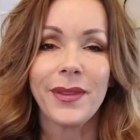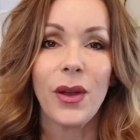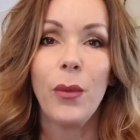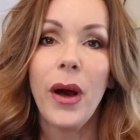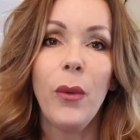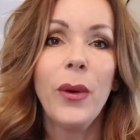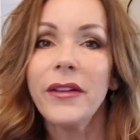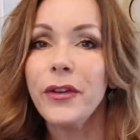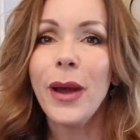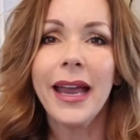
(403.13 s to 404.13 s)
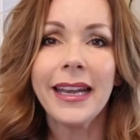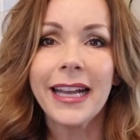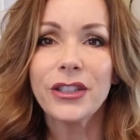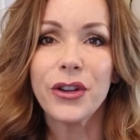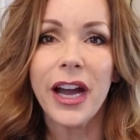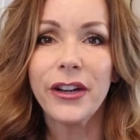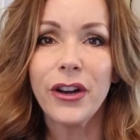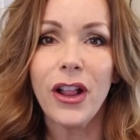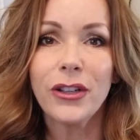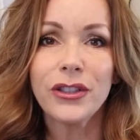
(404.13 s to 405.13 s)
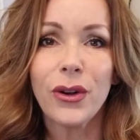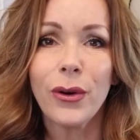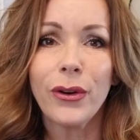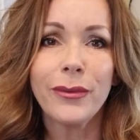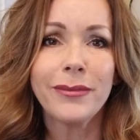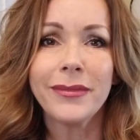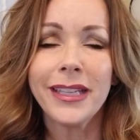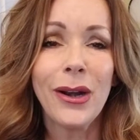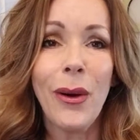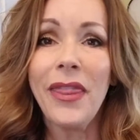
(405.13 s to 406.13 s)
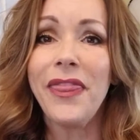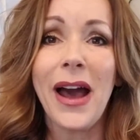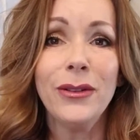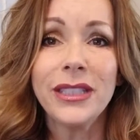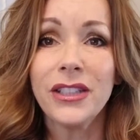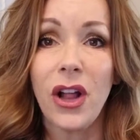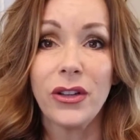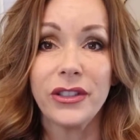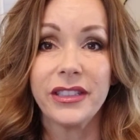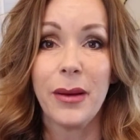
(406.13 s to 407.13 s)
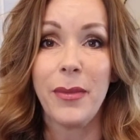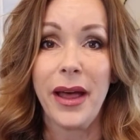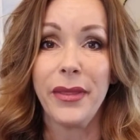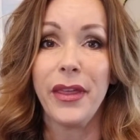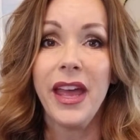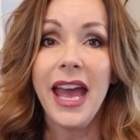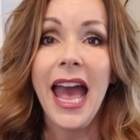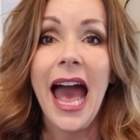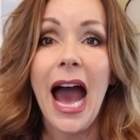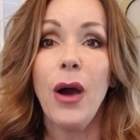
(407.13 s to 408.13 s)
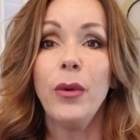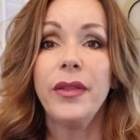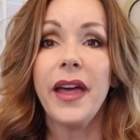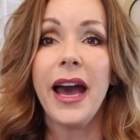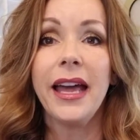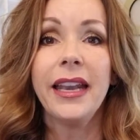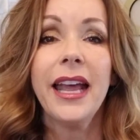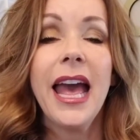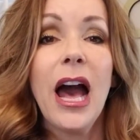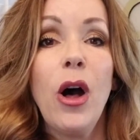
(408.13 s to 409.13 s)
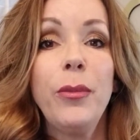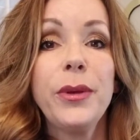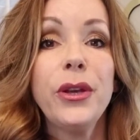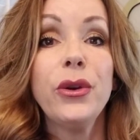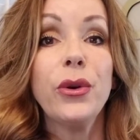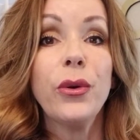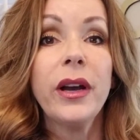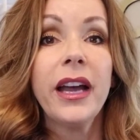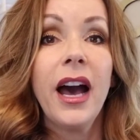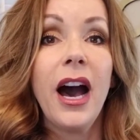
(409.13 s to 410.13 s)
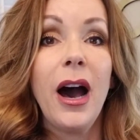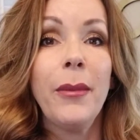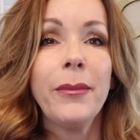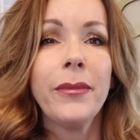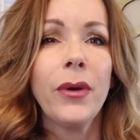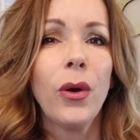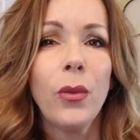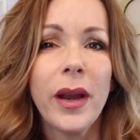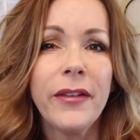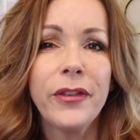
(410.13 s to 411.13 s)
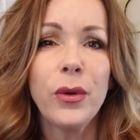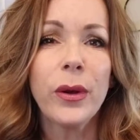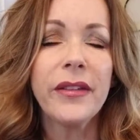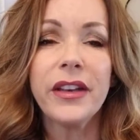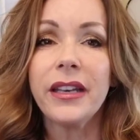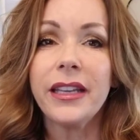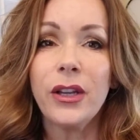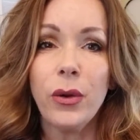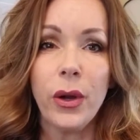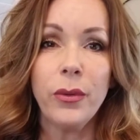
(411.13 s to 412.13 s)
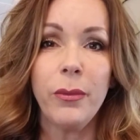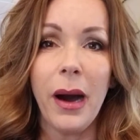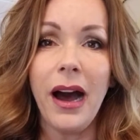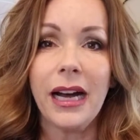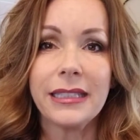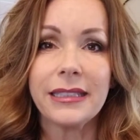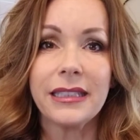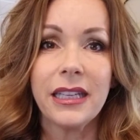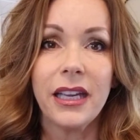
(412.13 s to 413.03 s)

Well, what if you had an extra $100 or, $1,000 a month? How would that help you? Or what if you were even your own boss?